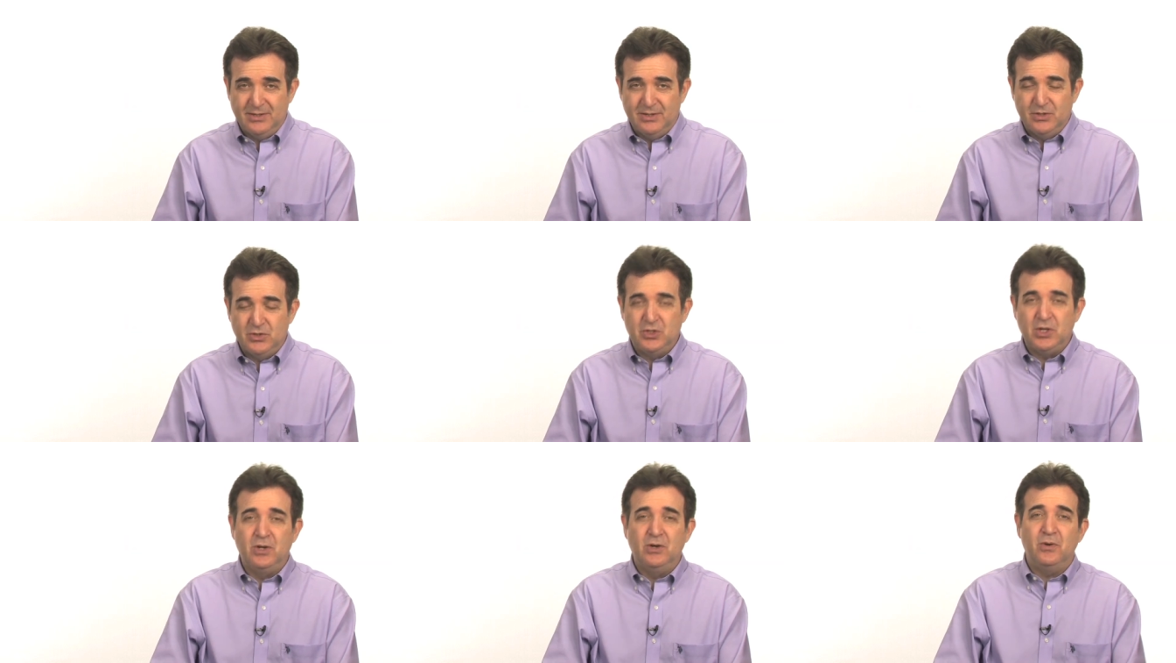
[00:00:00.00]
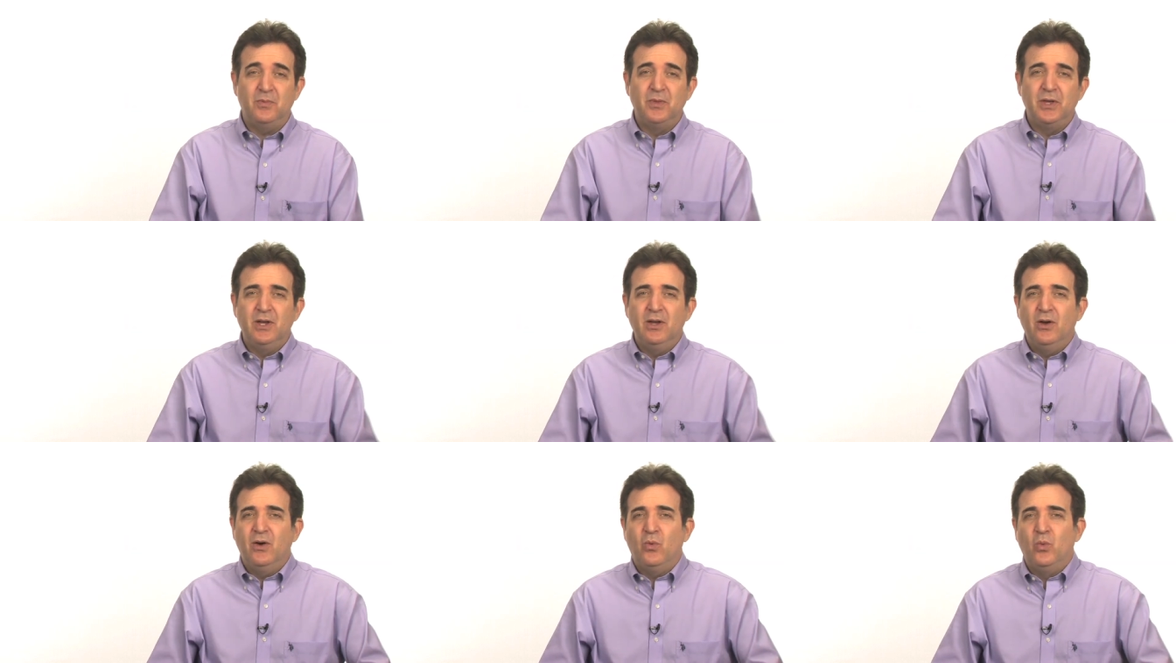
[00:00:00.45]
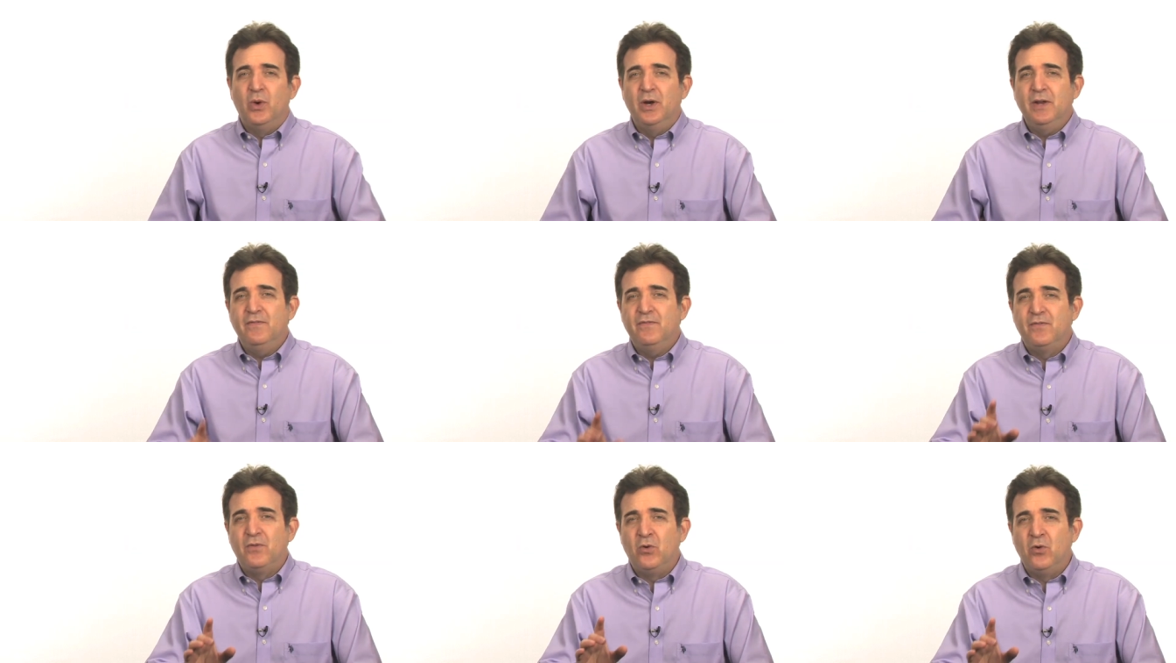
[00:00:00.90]
So,
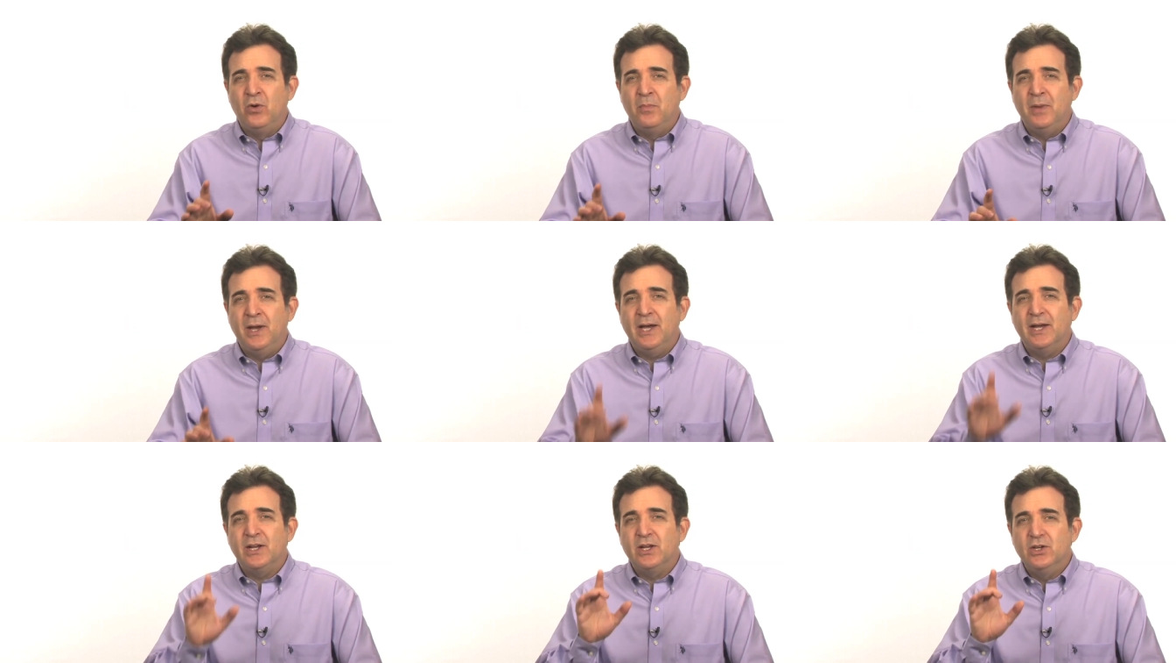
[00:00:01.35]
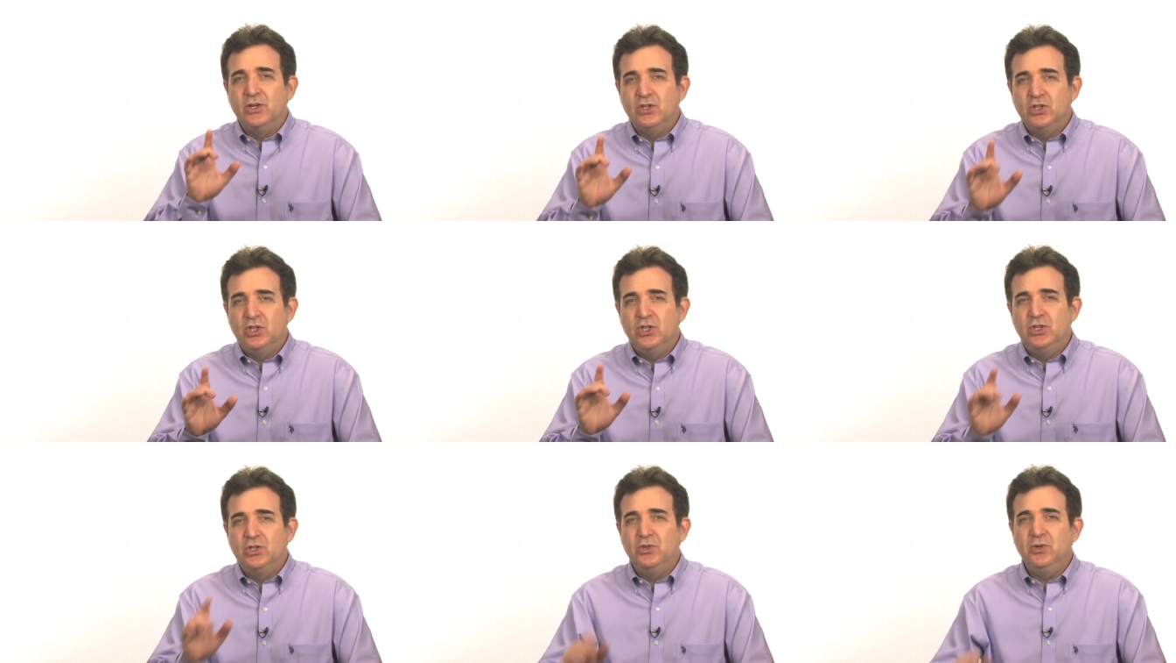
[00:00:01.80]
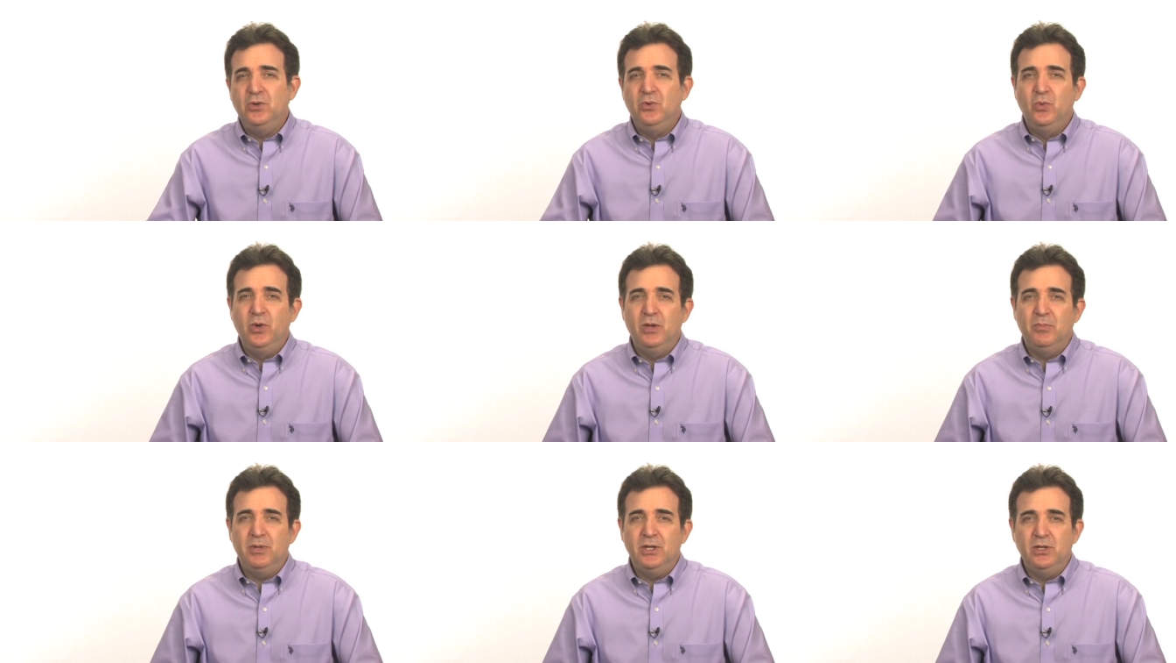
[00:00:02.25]
what format should
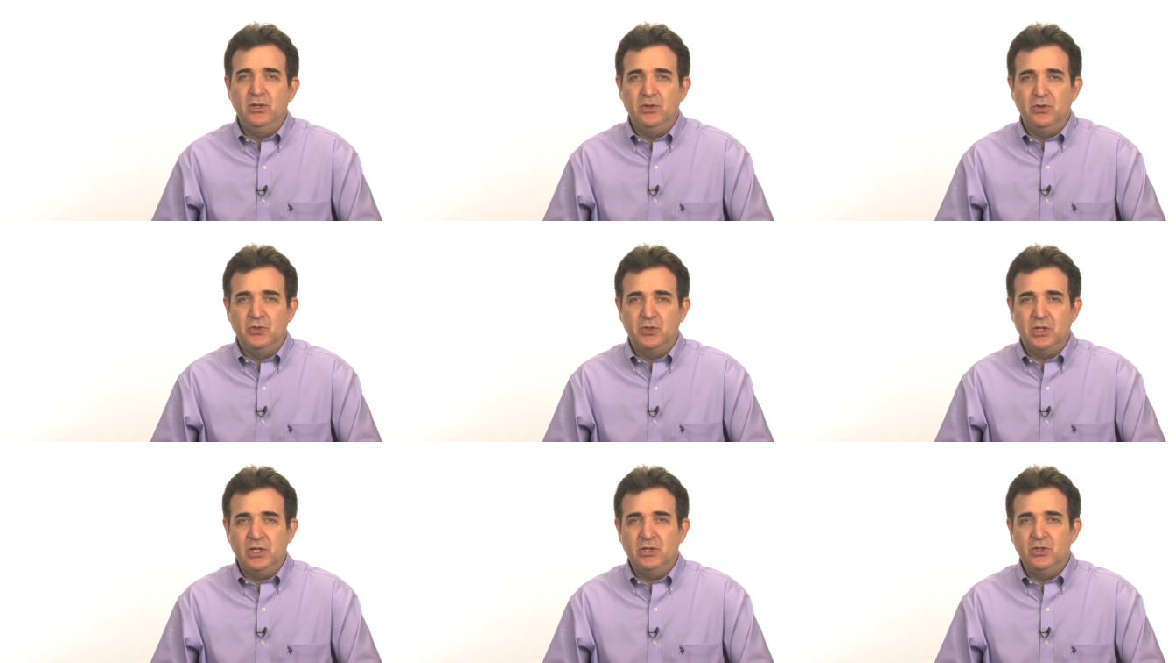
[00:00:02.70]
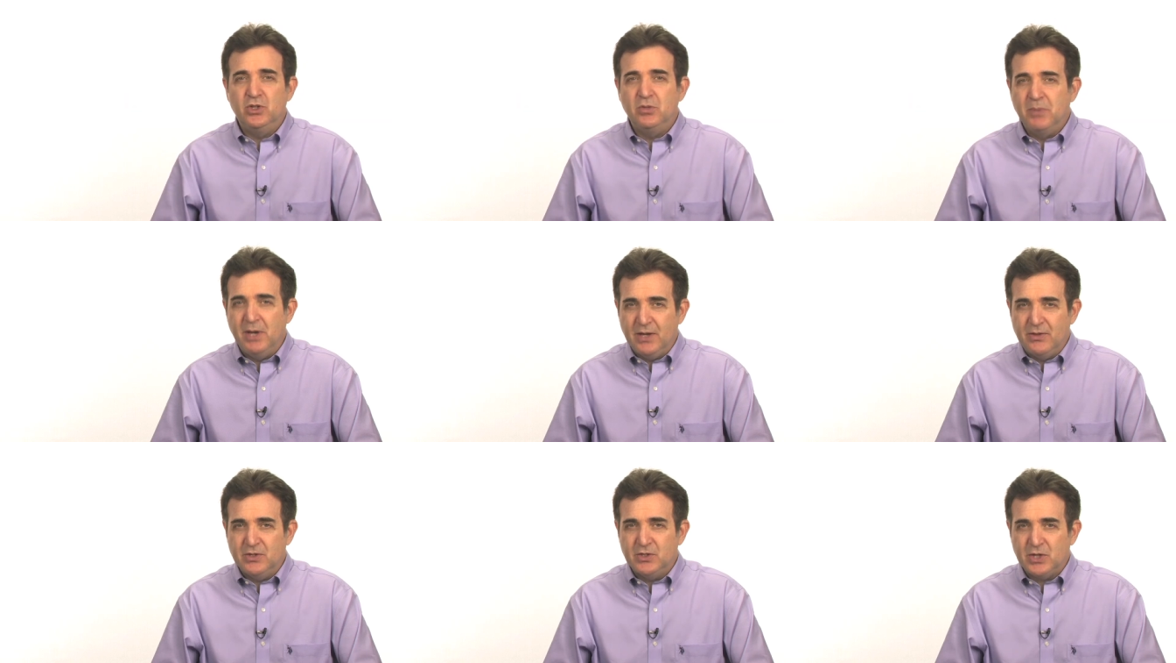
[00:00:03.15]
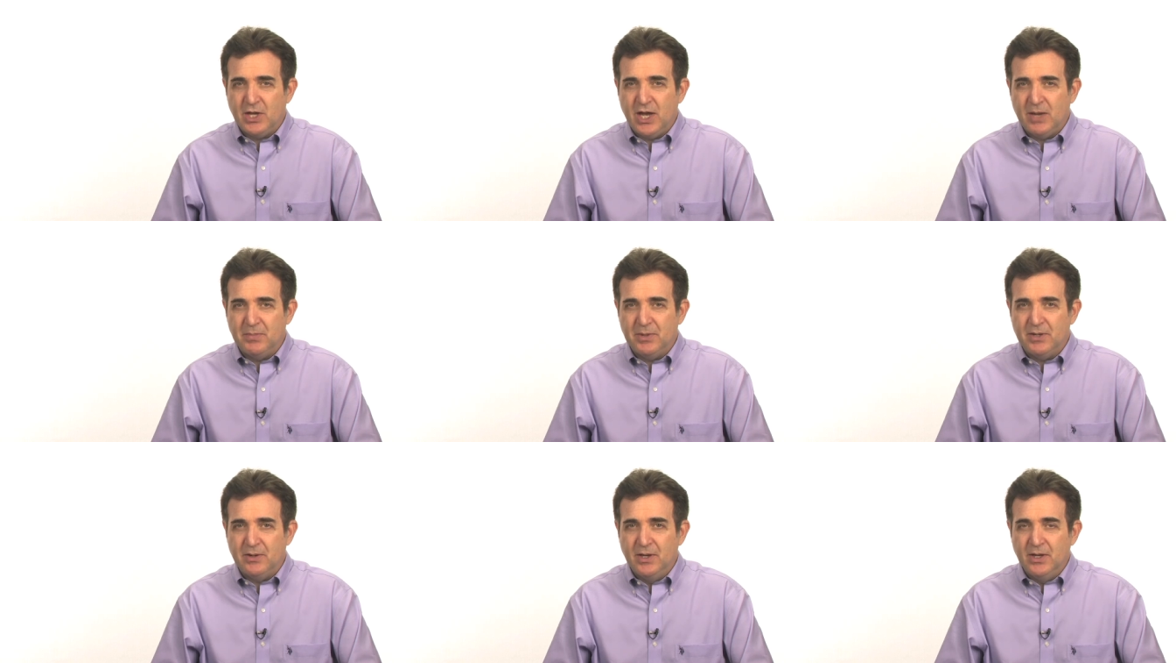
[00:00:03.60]
we be using to make this
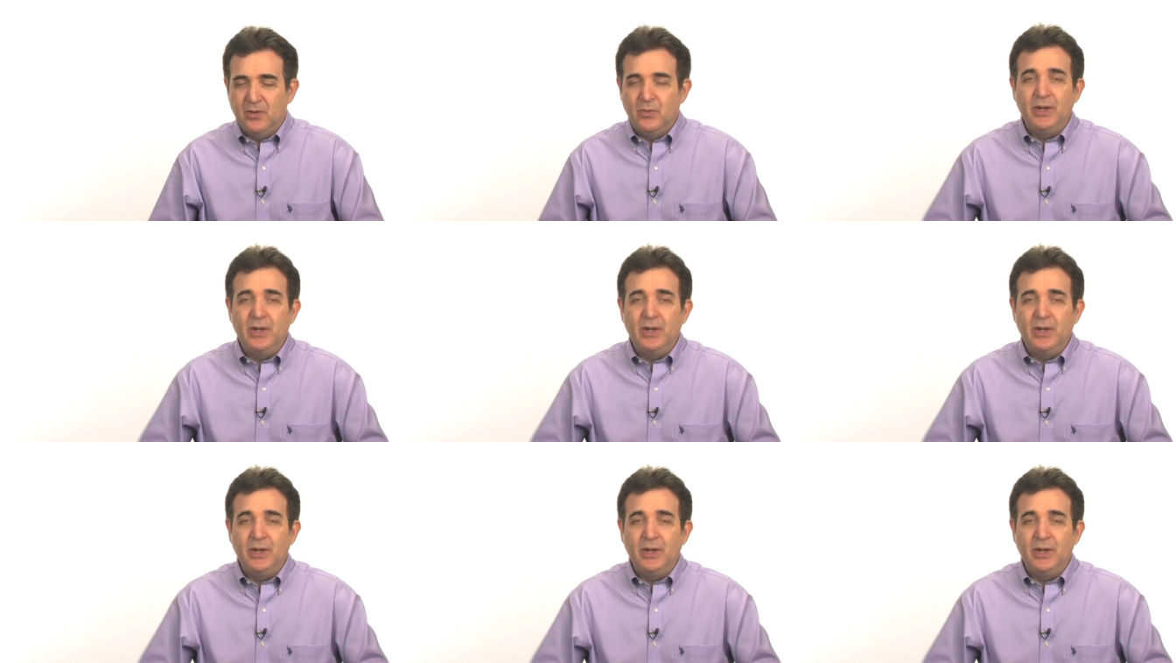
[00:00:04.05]
happen?